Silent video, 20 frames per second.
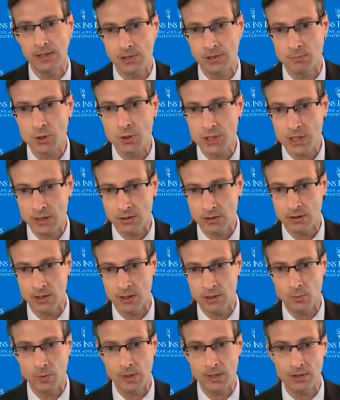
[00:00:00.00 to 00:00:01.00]
and particularly
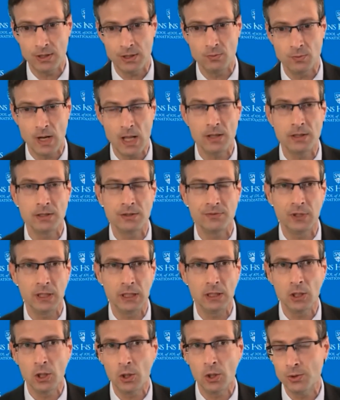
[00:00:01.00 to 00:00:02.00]
within relatively
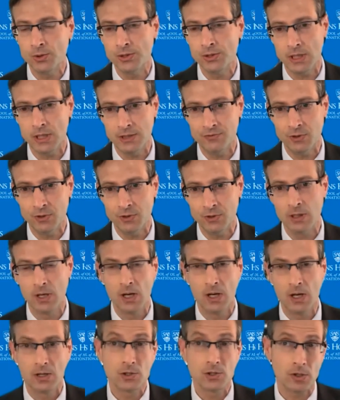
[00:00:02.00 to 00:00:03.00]
closed, even
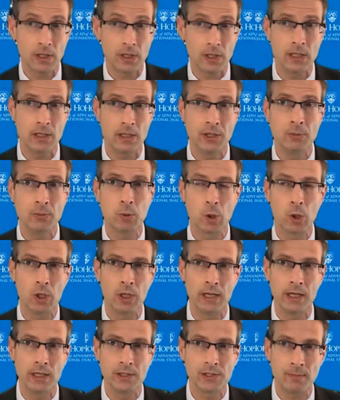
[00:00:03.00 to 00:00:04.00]
certainly illiberal,
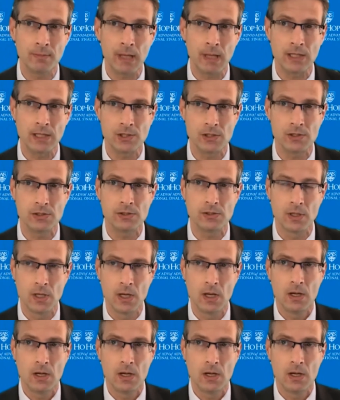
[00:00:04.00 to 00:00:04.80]
and in some cases